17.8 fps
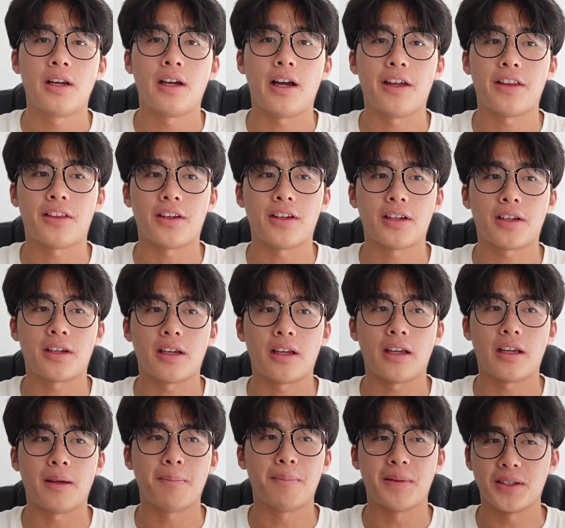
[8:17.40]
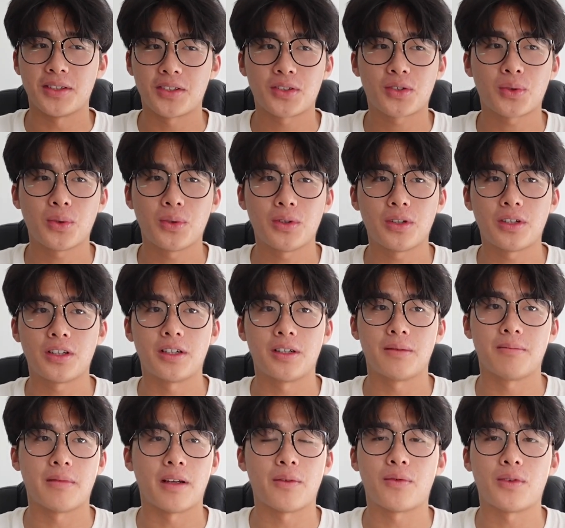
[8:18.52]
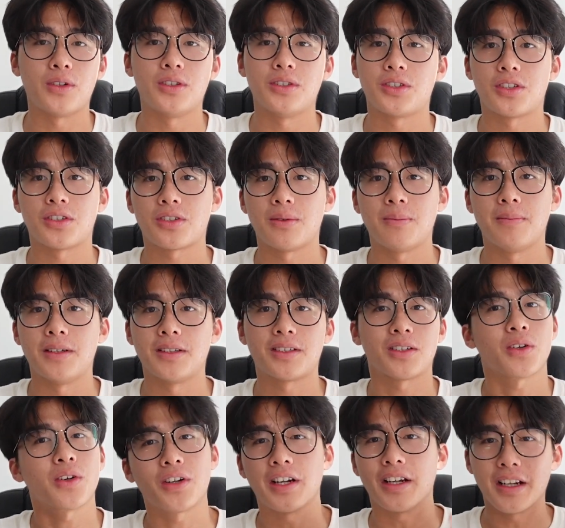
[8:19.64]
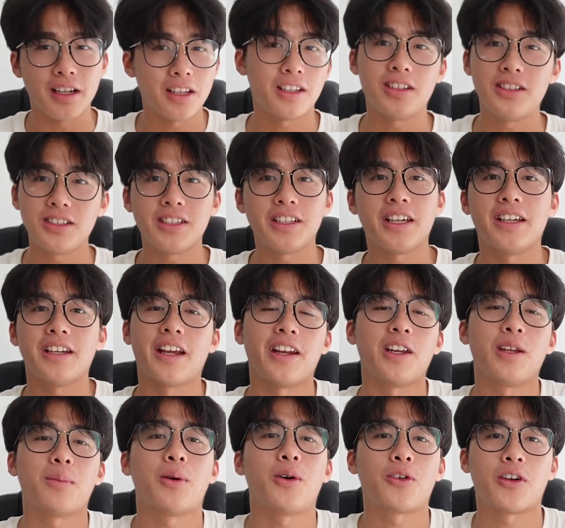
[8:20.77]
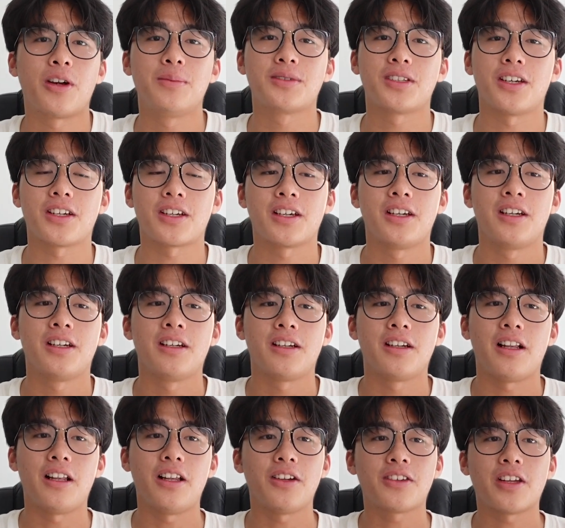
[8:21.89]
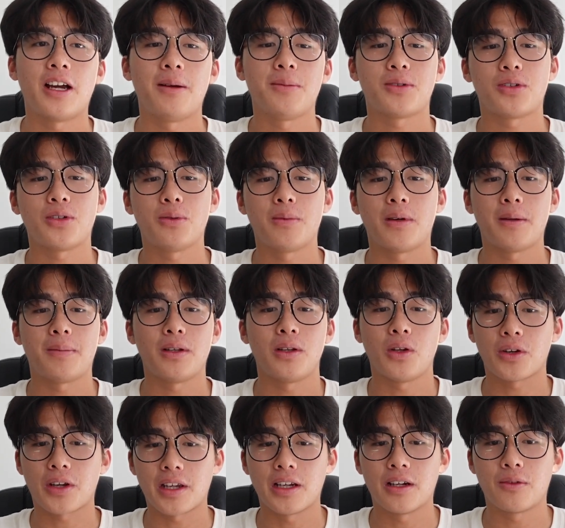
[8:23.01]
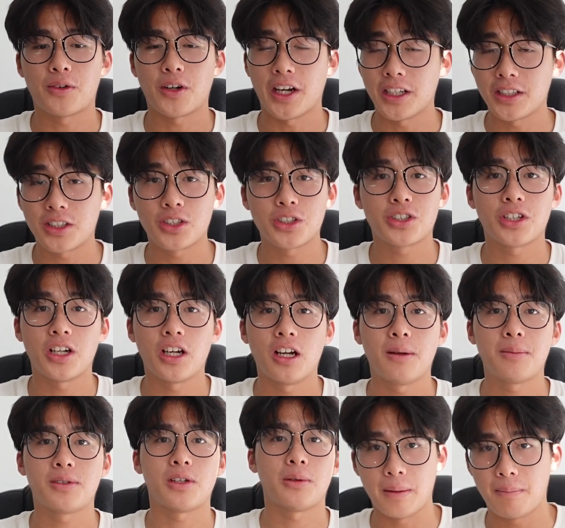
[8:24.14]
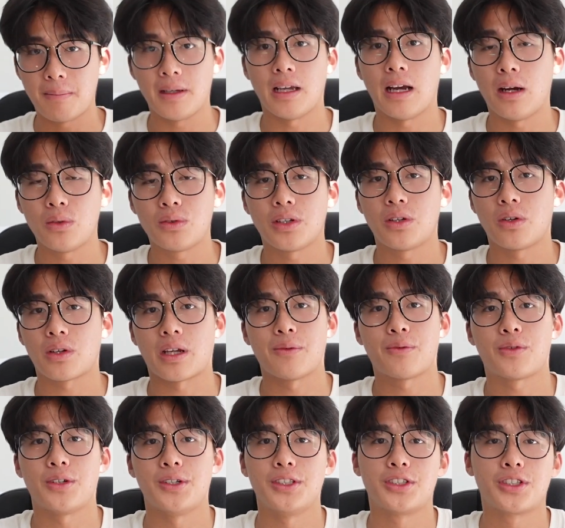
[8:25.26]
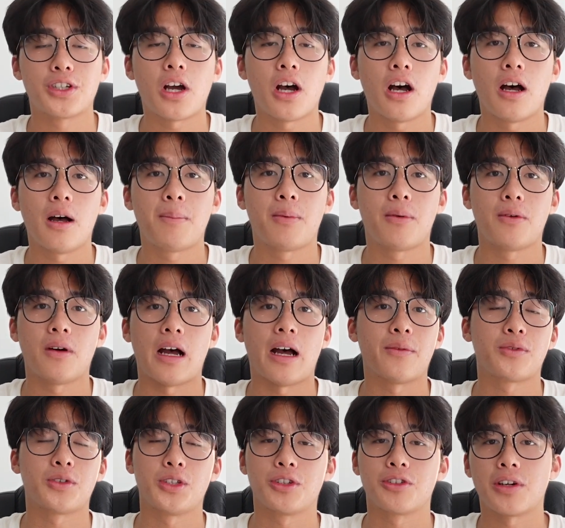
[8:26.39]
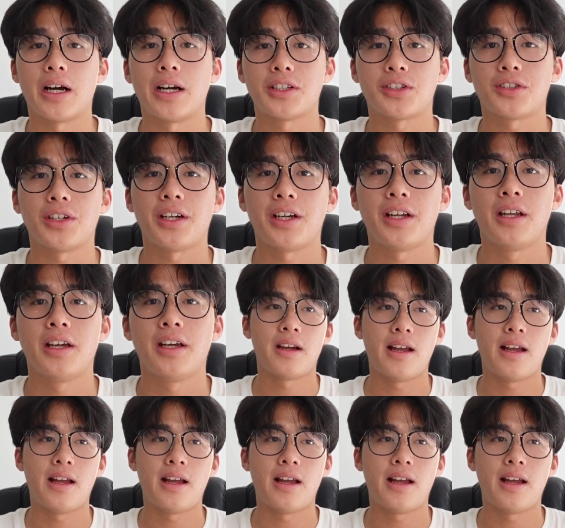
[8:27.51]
I think in business school, or if you're interested in business, or literally in any programs, like a lot of times you might be looking out for internships, you'd be out there looking for a job after you graduate.